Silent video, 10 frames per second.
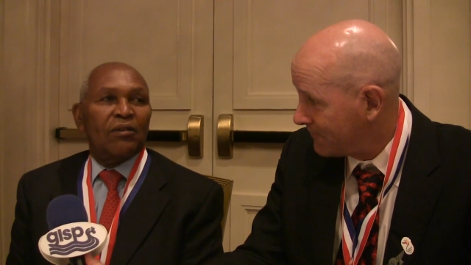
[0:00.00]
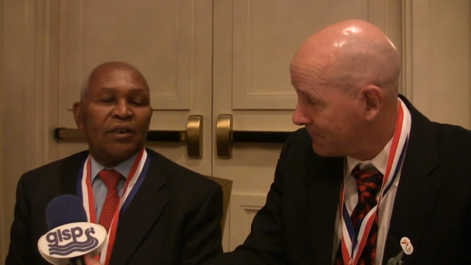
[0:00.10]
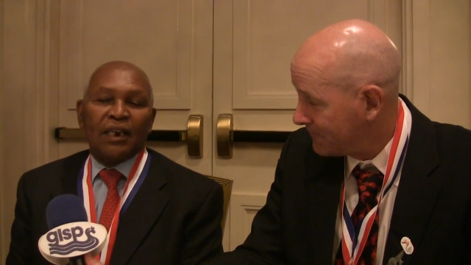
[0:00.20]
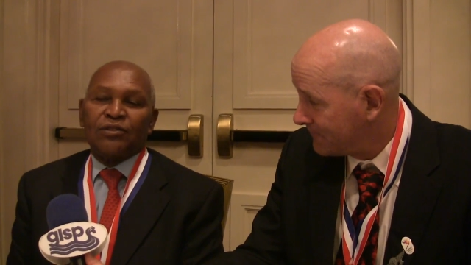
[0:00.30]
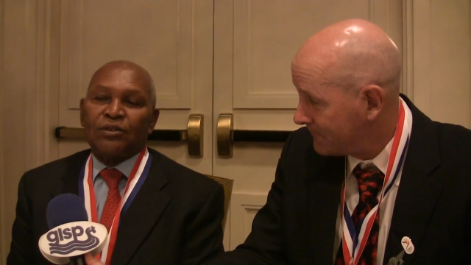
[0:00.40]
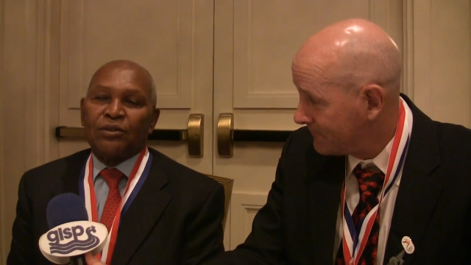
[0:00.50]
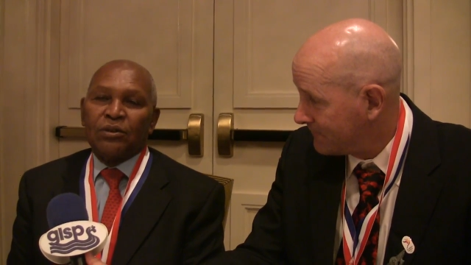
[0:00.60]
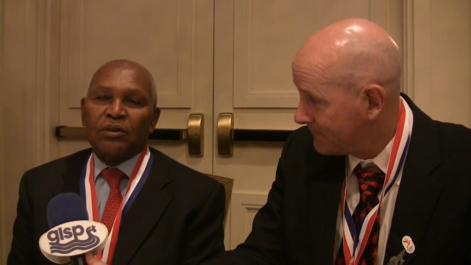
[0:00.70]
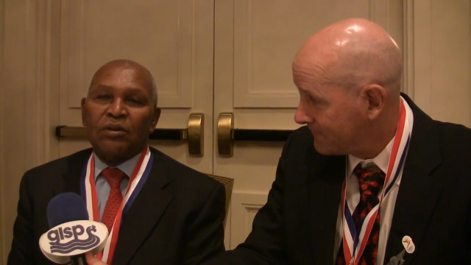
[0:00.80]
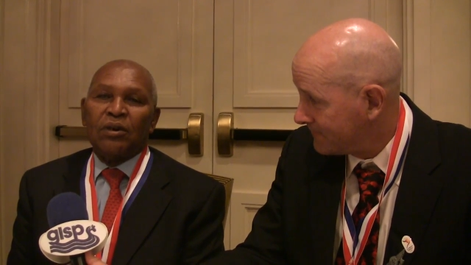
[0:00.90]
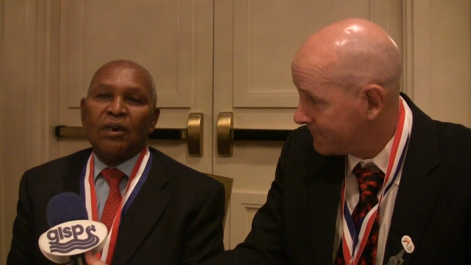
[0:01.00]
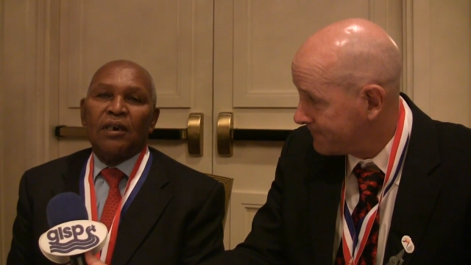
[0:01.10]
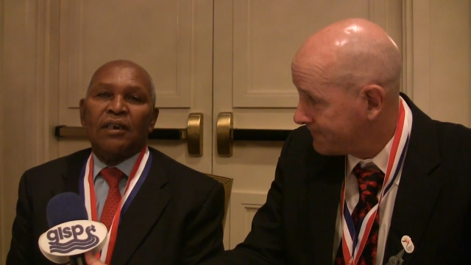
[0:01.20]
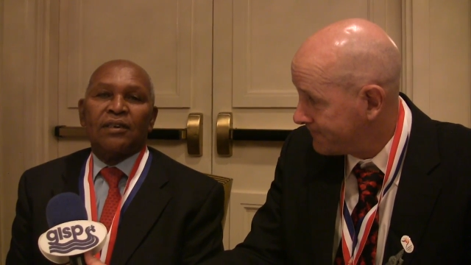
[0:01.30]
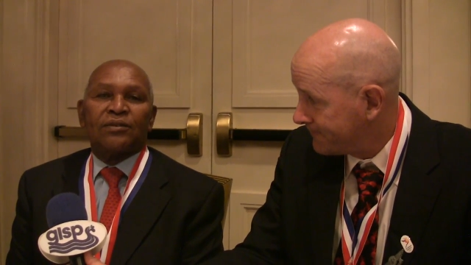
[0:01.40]
Speaker 1: What I should do
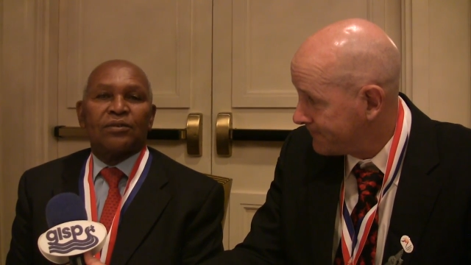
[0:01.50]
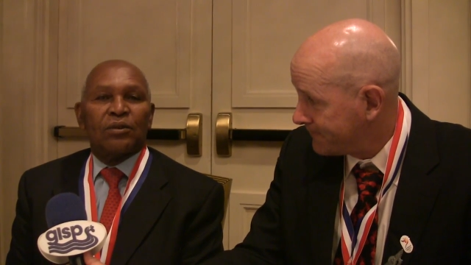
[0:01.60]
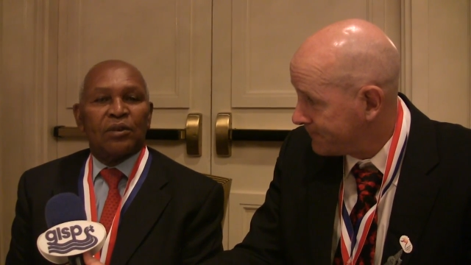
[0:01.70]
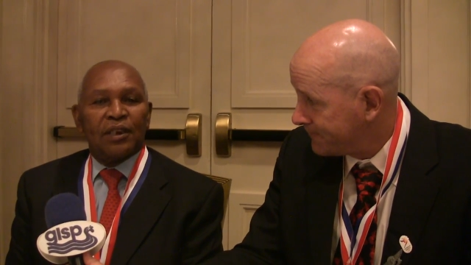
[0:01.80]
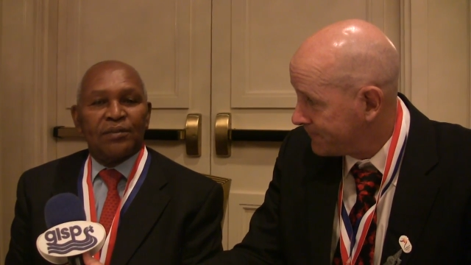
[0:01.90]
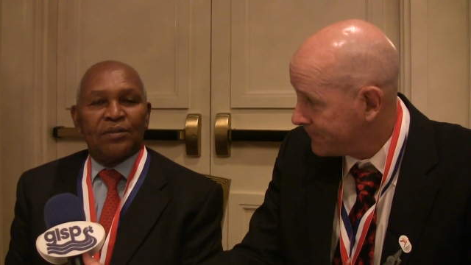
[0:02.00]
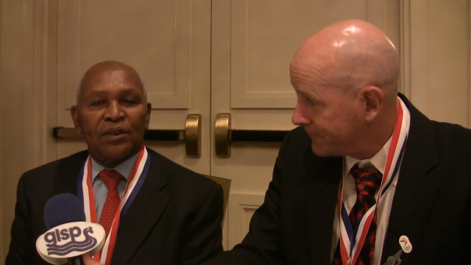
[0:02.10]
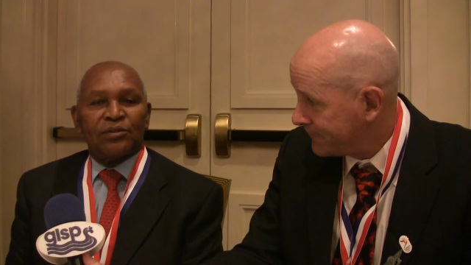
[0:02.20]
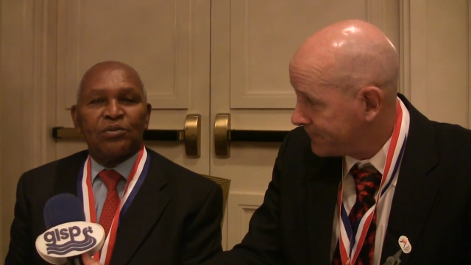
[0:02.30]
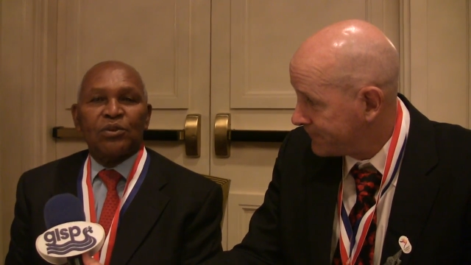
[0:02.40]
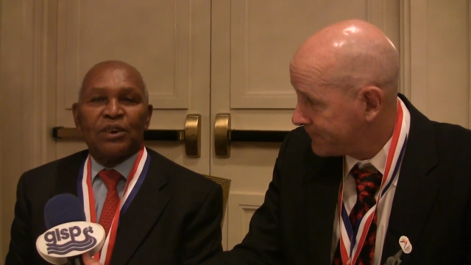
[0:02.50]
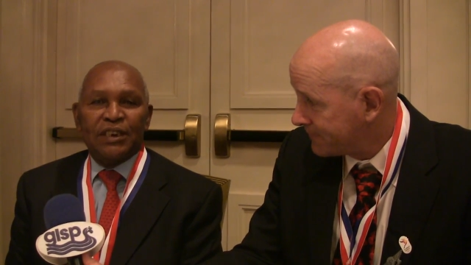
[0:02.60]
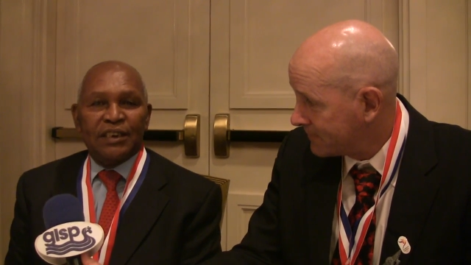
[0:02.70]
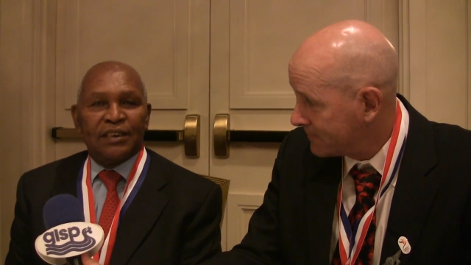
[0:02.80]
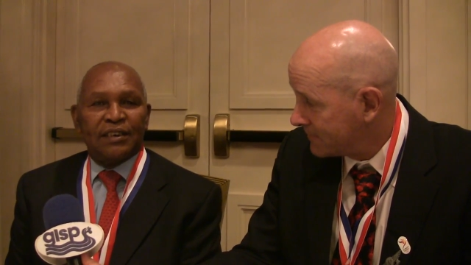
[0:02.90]
is to give those who
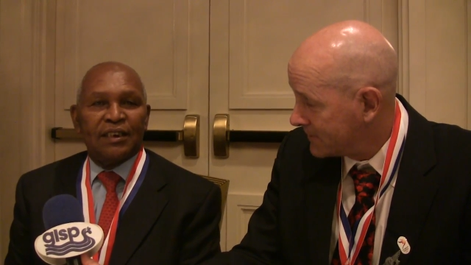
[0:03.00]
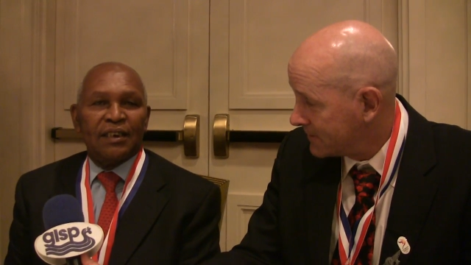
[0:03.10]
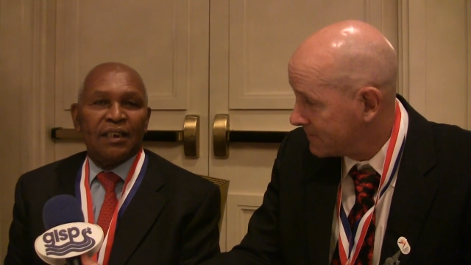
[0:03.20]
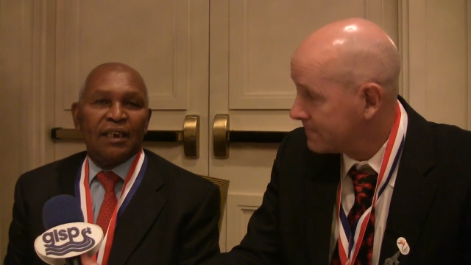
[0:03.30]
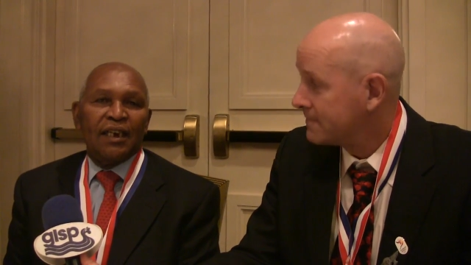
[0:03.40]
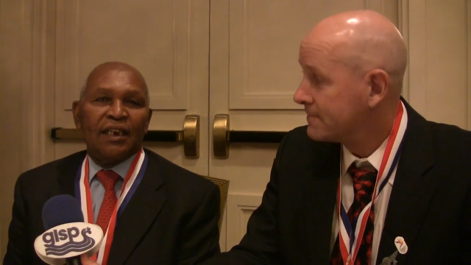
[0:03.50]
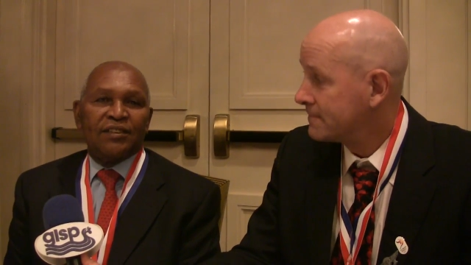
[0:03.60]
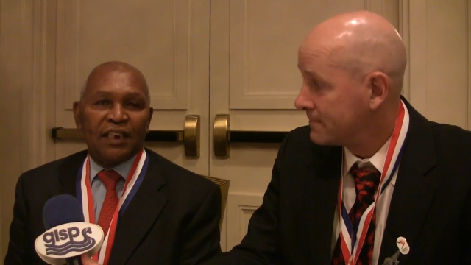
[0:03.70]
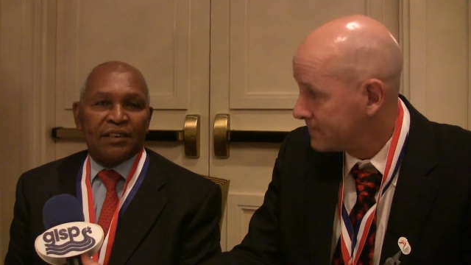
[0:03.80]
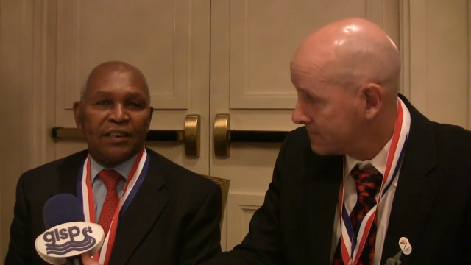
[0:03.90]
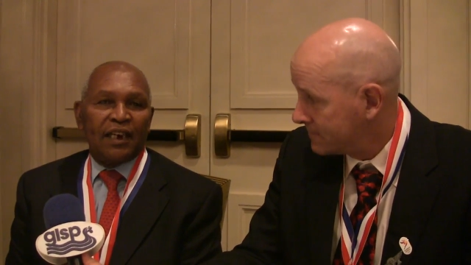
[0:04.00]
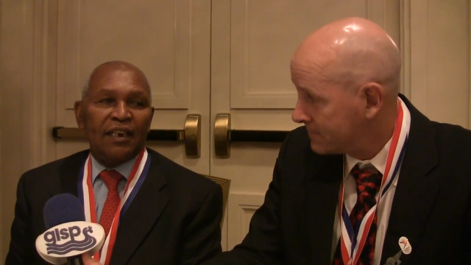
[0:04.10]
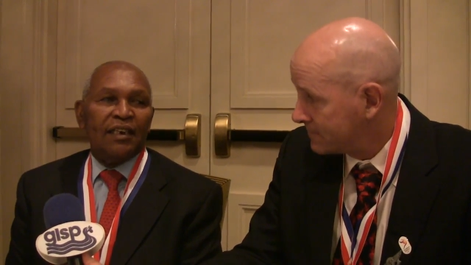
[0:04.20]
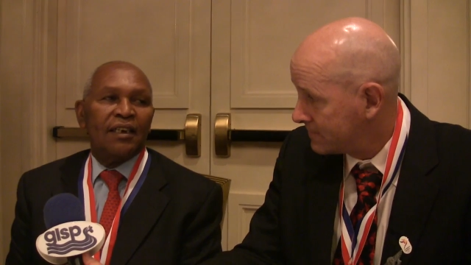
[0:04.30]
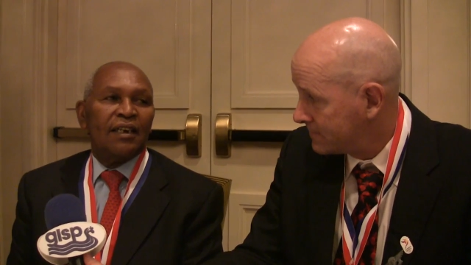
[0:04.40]
need a shelter
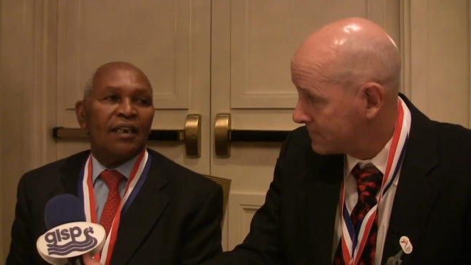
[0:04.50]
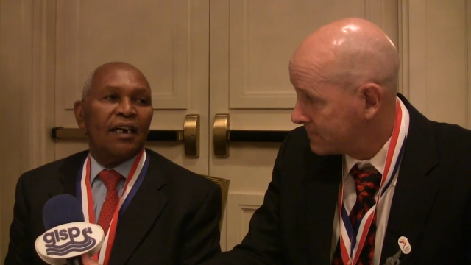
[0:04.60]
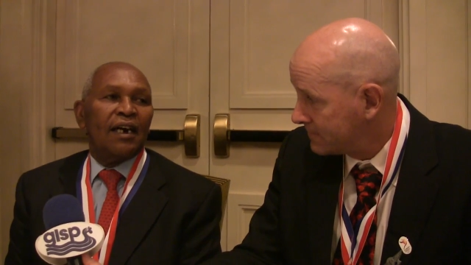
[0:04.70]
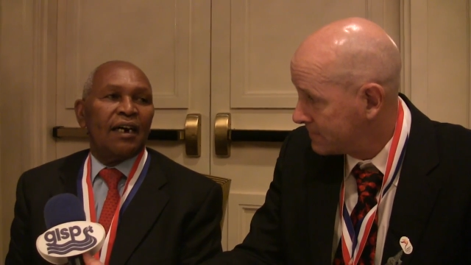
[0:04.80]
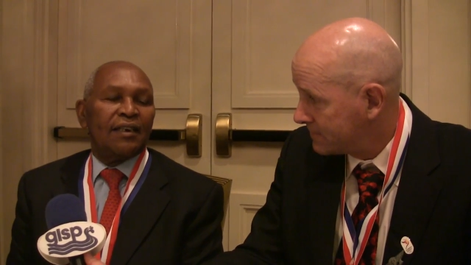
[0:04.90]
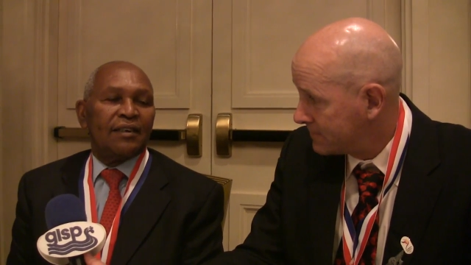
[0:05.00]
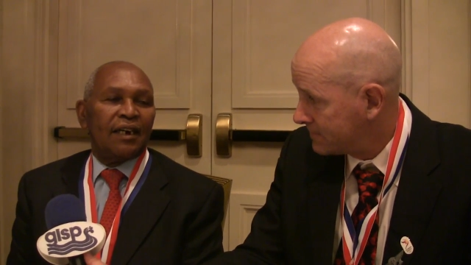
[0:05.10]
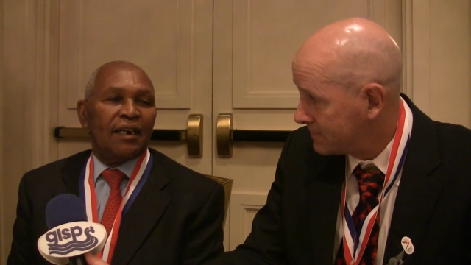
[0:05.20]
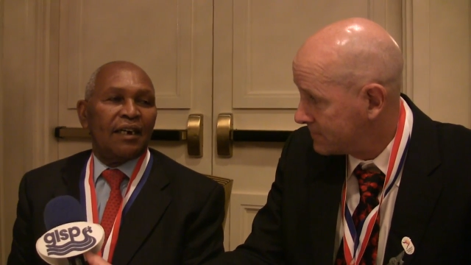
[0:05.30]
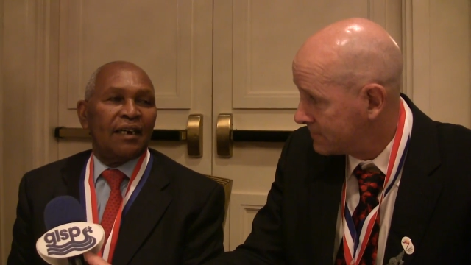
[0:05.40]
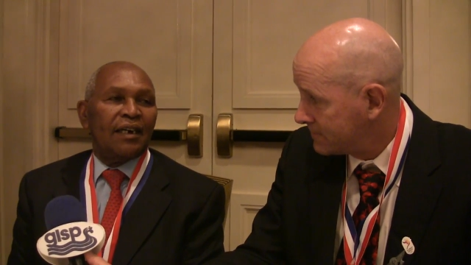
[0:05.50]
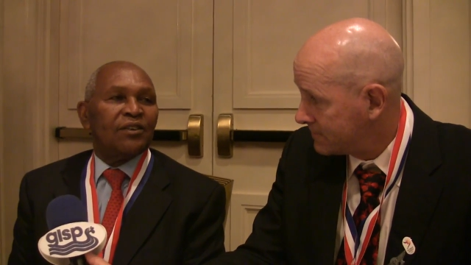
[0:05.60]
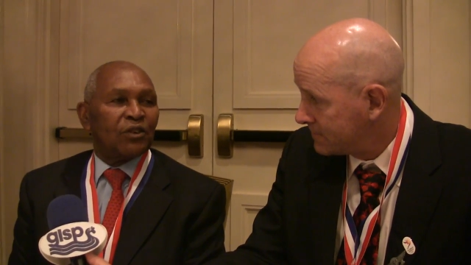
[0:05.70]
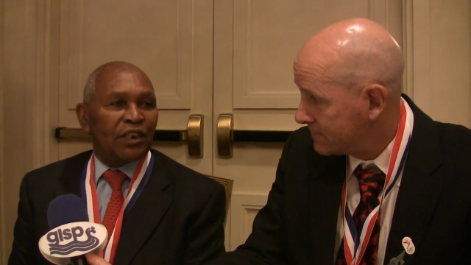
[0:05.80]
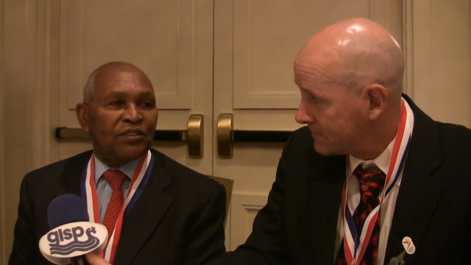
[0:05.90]
and uh,
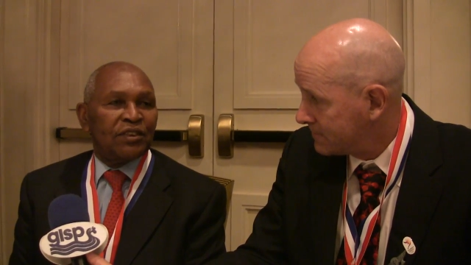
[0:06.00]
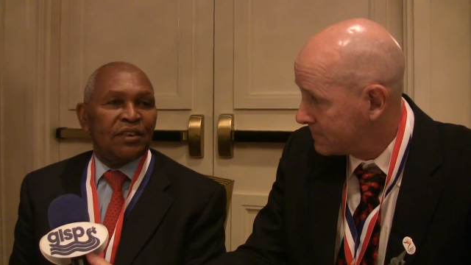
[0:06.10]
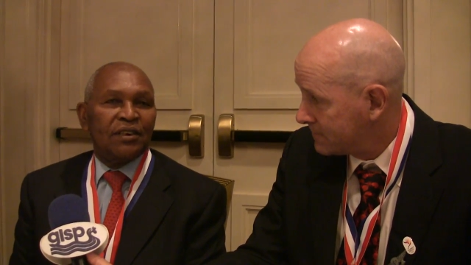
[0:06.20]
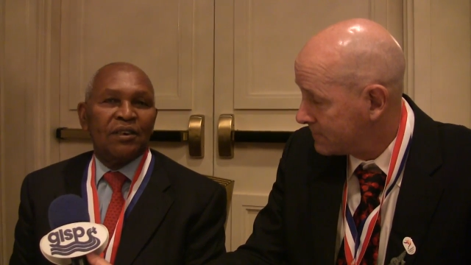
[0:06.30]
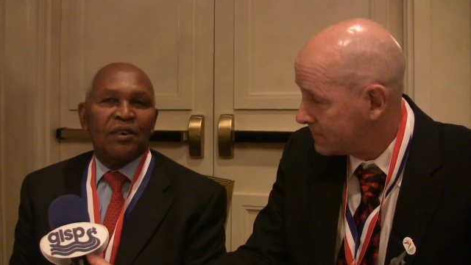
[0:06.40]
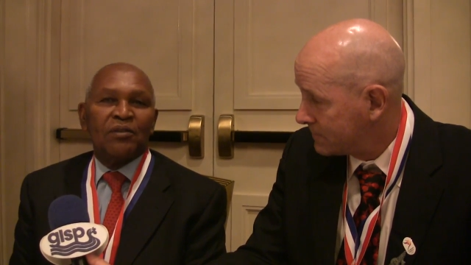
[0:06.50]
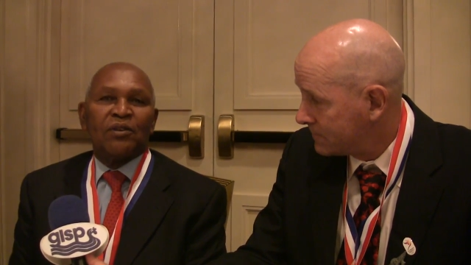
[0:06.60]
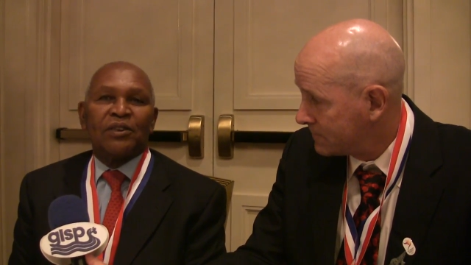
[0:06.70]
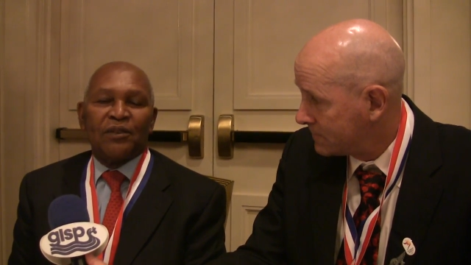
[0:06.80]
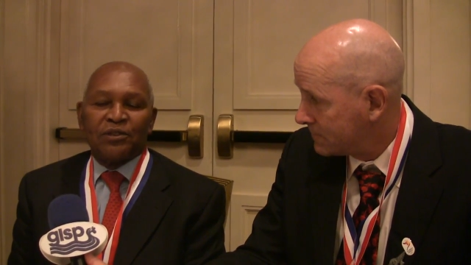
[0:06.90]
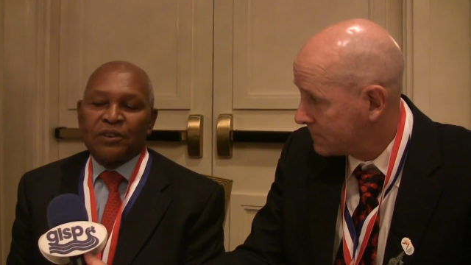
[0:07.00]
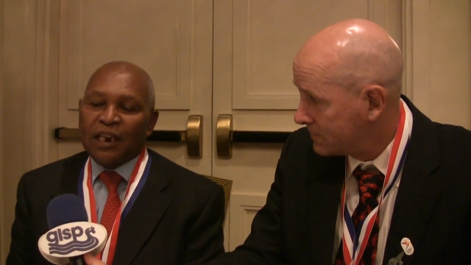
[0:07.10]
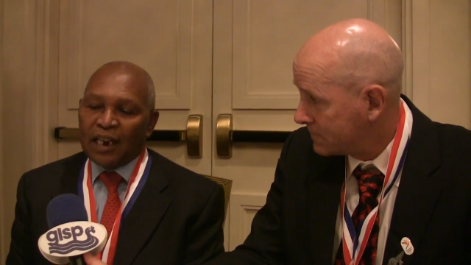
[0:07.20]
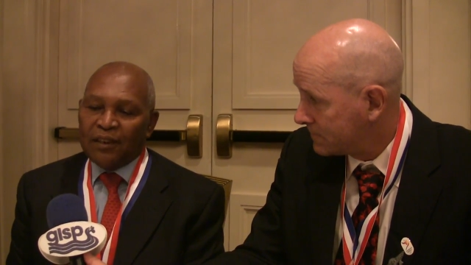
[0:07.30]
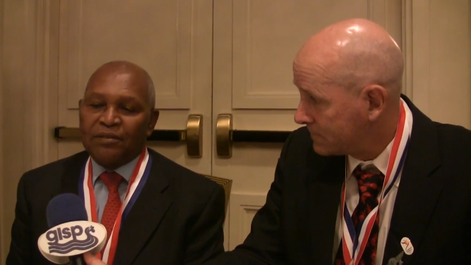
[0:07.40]
education for their
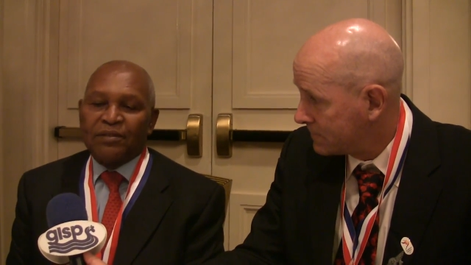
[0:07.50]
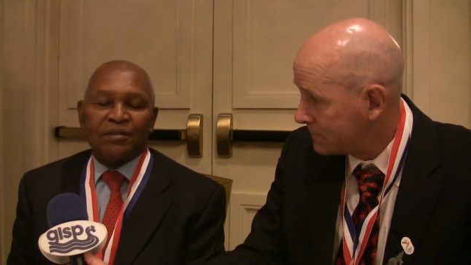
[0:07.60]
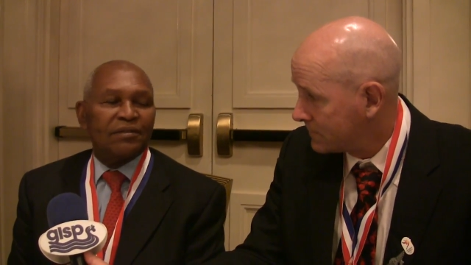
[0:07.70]
future life